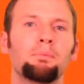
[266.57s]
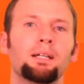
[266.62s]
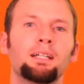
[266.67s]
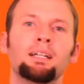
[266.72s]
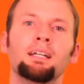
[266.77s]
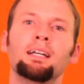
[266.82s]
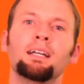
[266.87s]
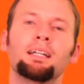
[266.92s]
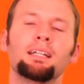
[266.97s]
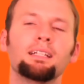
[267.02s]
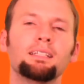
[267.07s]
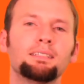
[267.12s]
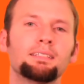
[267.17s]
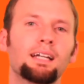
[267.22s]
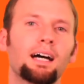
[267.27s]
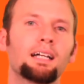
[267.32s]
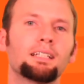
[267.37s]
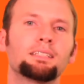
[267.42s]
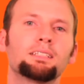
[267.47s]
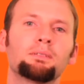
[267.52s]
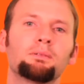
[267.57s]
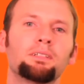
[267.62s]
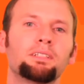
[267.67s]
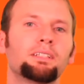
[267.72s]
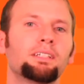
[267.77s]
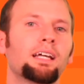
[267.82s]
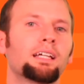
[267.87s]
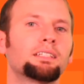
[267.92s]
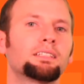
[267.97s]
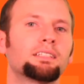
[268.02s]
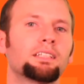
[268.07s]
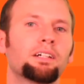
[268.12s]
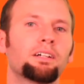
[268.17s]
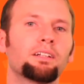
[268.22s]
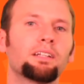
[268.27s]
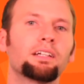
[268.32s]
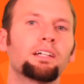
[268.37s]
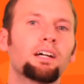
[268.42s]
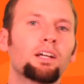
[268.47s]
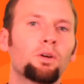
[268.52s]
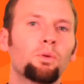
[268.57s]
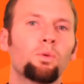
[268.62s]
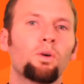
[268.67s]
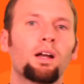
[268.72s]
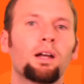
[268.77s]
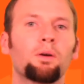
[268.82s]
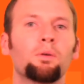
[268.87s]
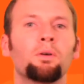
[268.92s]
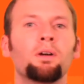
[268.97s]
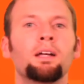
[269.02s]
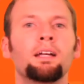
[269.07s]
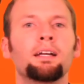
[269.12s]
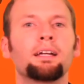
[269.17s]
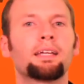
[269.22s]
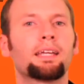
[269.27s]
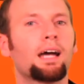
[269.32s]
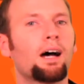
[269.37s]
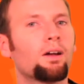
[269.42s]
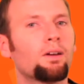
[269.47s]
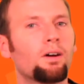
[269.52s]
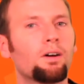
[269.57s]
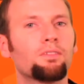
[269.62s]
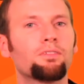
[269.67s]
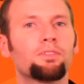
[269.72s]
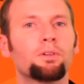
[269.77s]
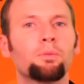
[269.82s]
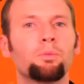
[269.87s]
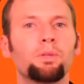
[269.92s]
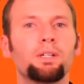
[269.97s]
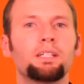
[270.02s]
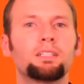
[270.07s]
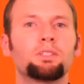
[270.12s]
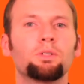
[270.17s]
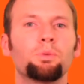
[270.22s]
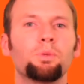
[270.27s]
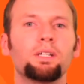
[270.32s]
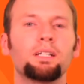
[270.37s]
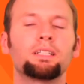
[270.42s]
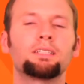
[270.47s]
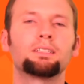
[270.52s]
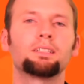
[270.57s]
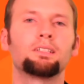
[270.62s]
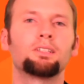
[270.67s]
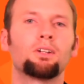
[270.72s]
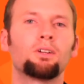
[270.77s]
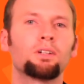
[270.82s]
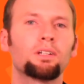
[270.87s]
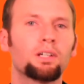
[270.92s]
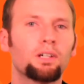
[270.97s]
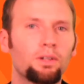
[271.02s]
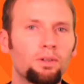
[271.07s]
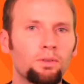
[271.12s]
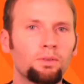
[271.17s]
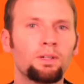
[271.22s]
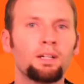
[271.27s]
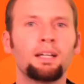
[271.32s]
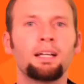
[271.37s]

but he's not someone you're necessarily going to want to count on from week to week. So don't go